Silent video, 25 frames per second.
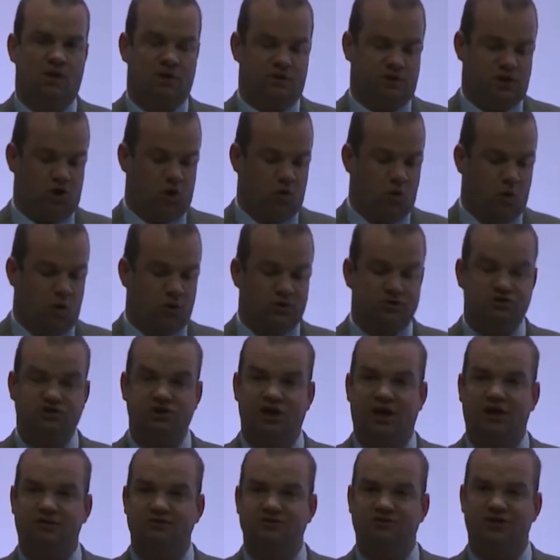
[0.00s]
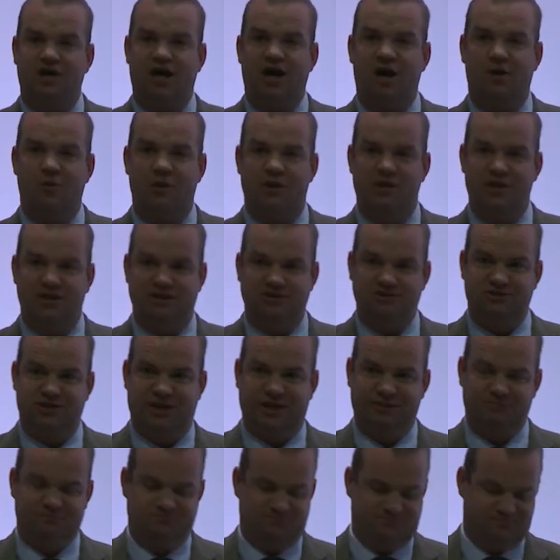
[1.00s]
To quote Charles Darwin this
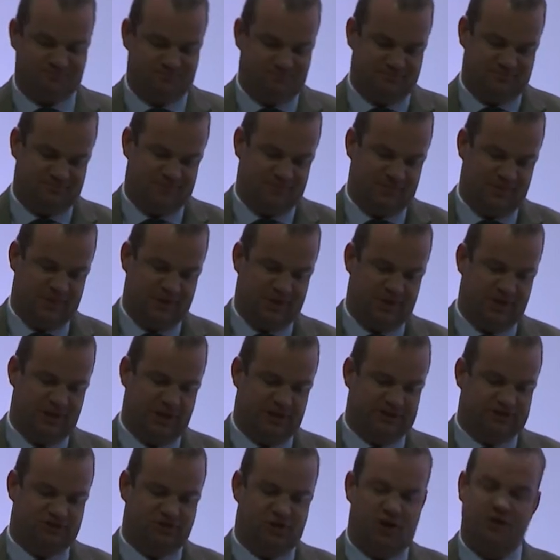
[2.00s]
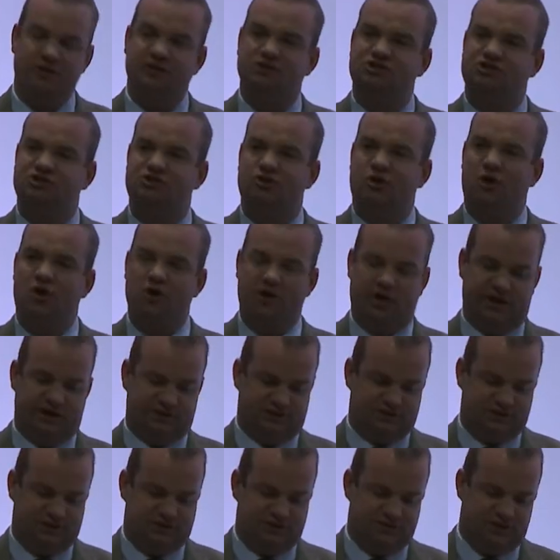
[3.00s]
time, it's not the
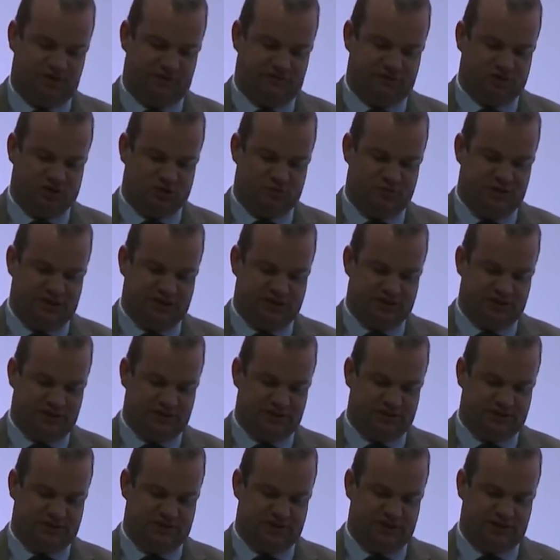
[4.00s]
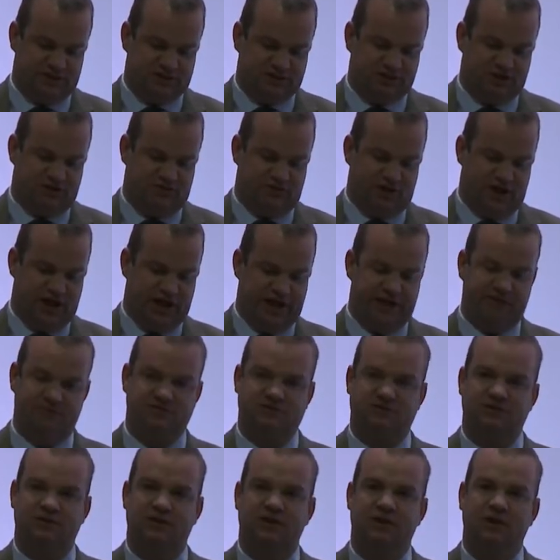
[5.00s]
strongest of the species that
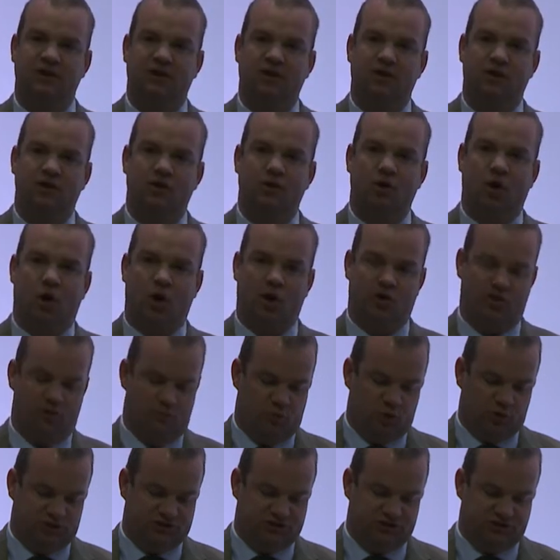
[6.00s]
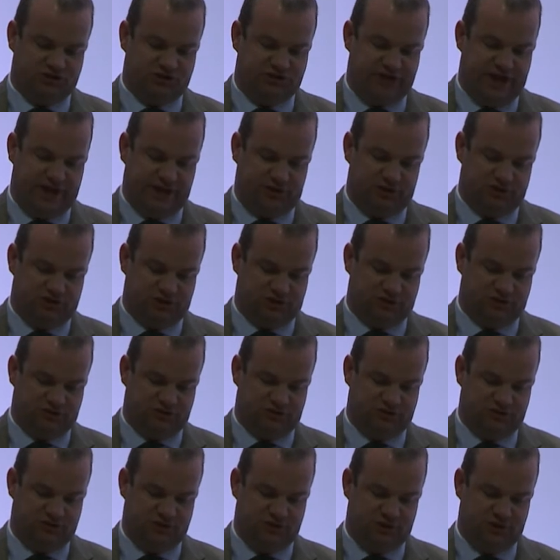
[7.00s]
survives, nor the most
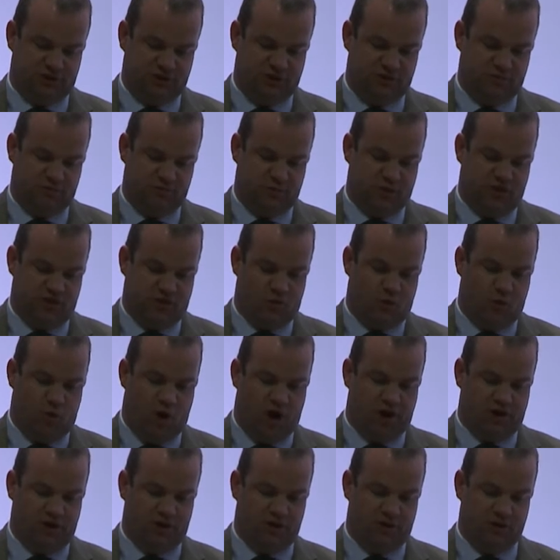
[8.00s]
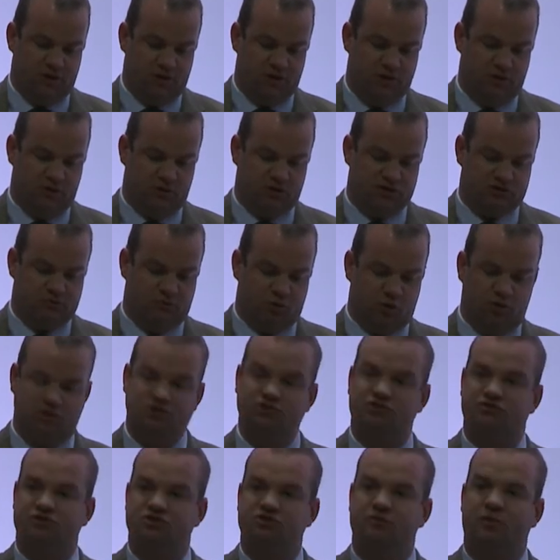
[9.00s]
intelligent, but the one who is
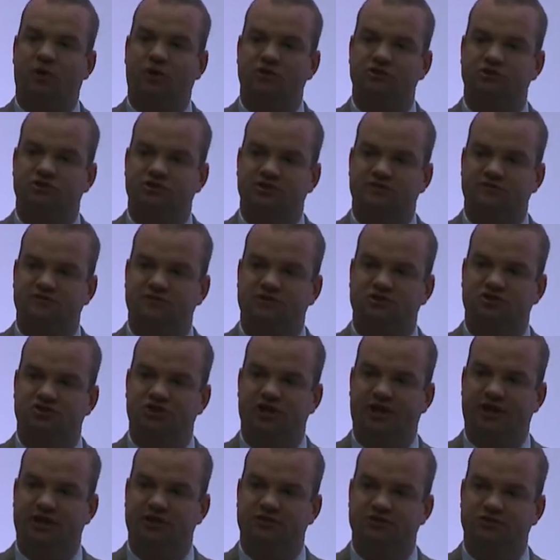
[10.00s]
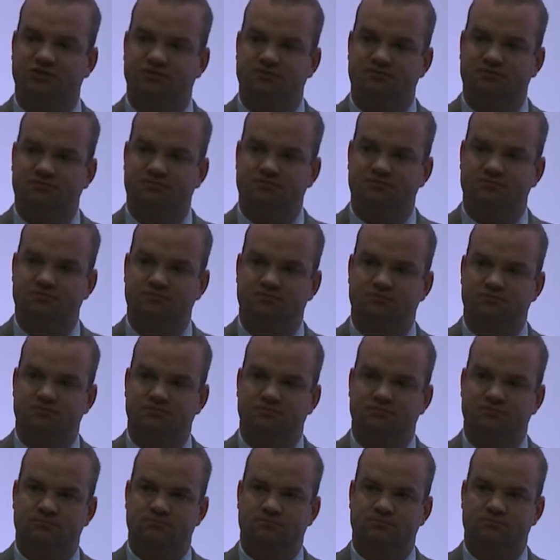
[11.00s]
most responsive to change.
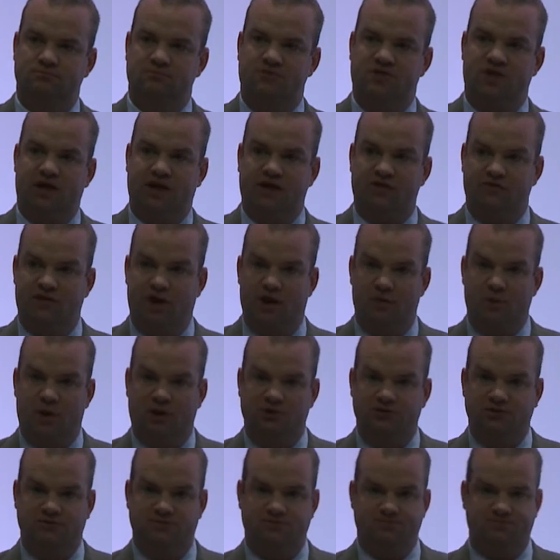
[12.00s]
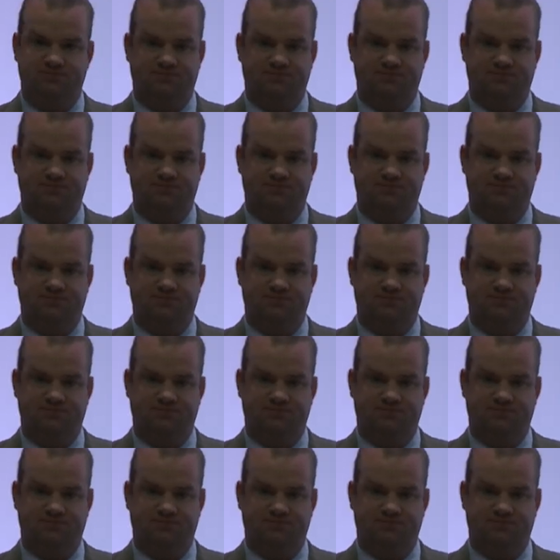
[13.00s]
Thank you very much.